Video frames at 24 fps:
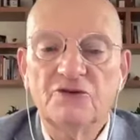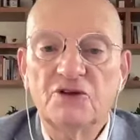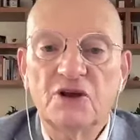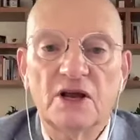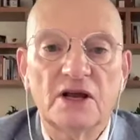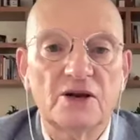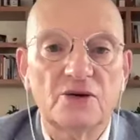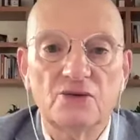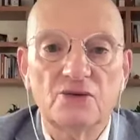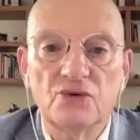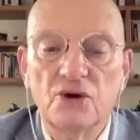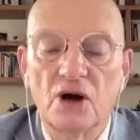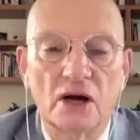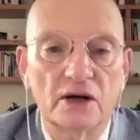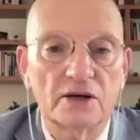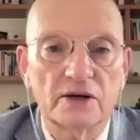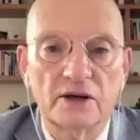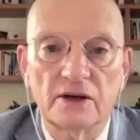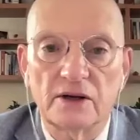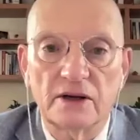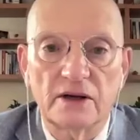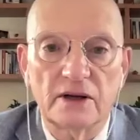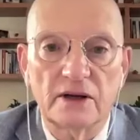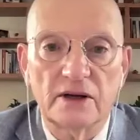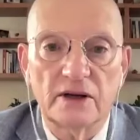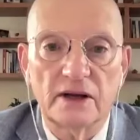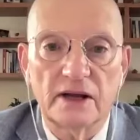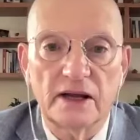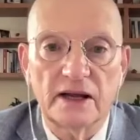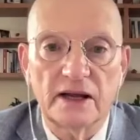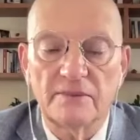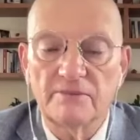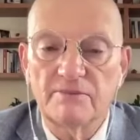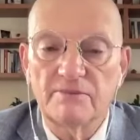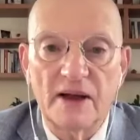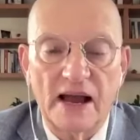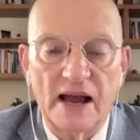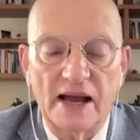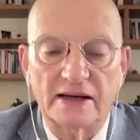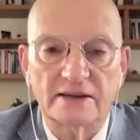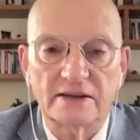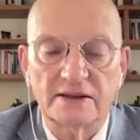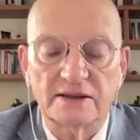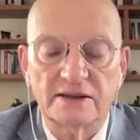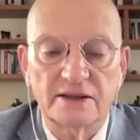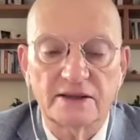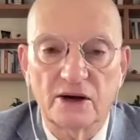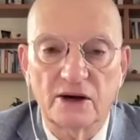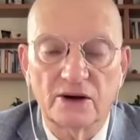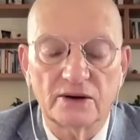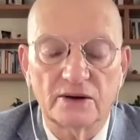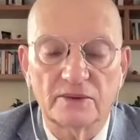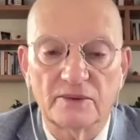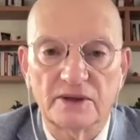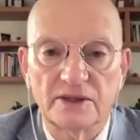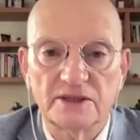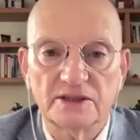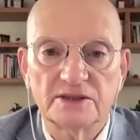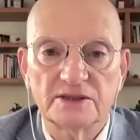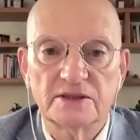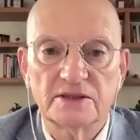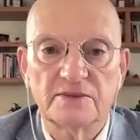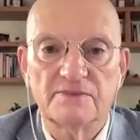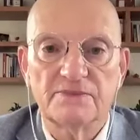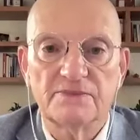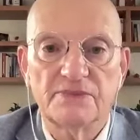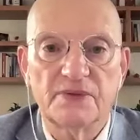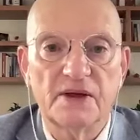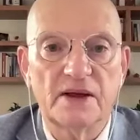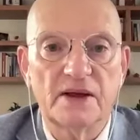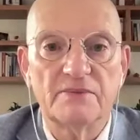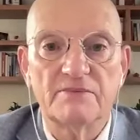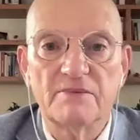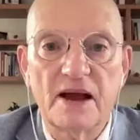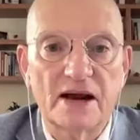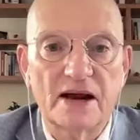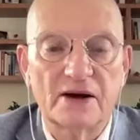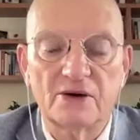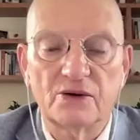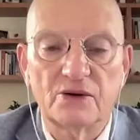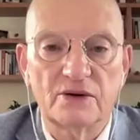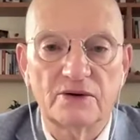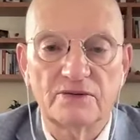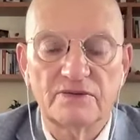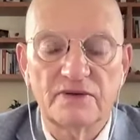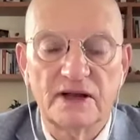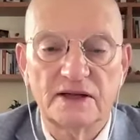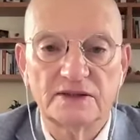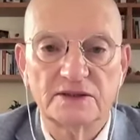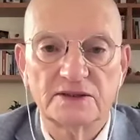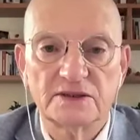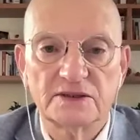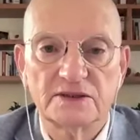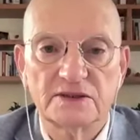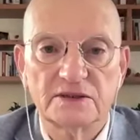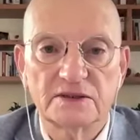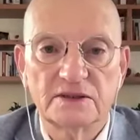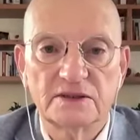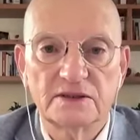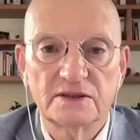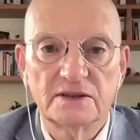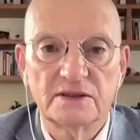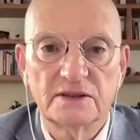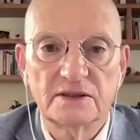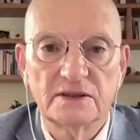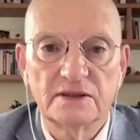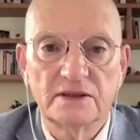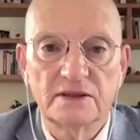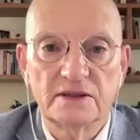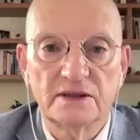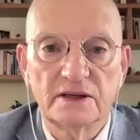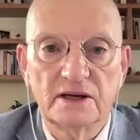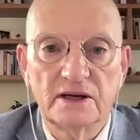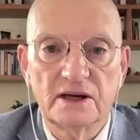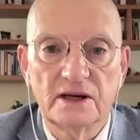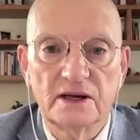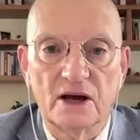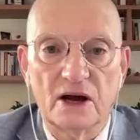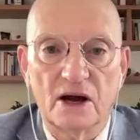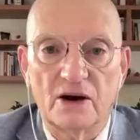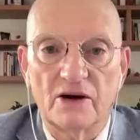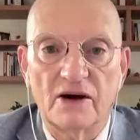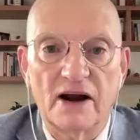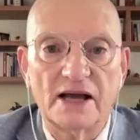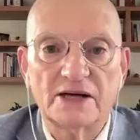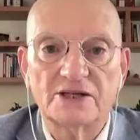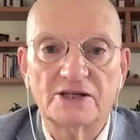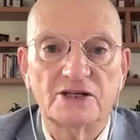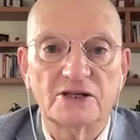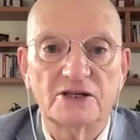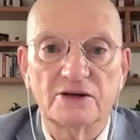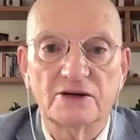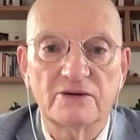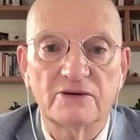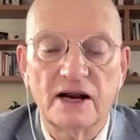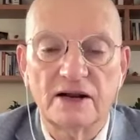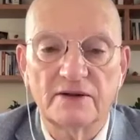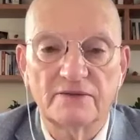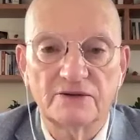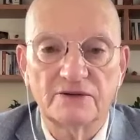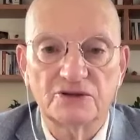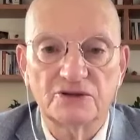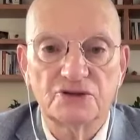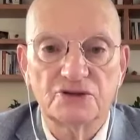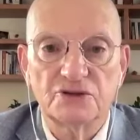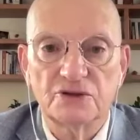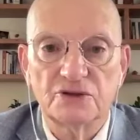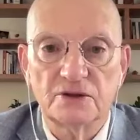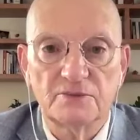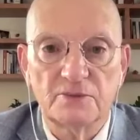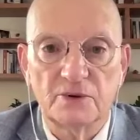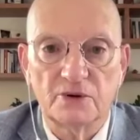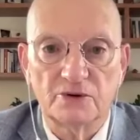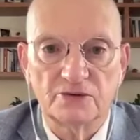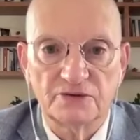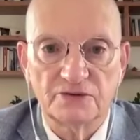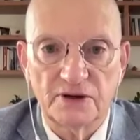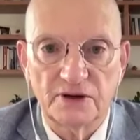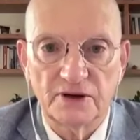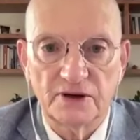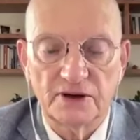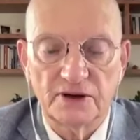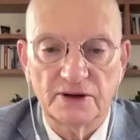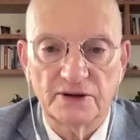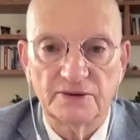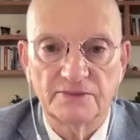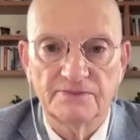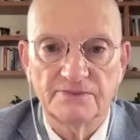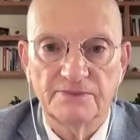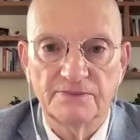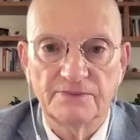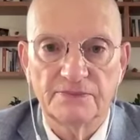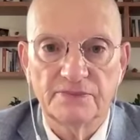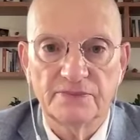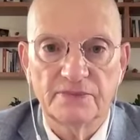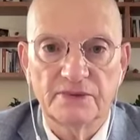If they do not impact economies, then macro events are actually irrelevant to your portfolio,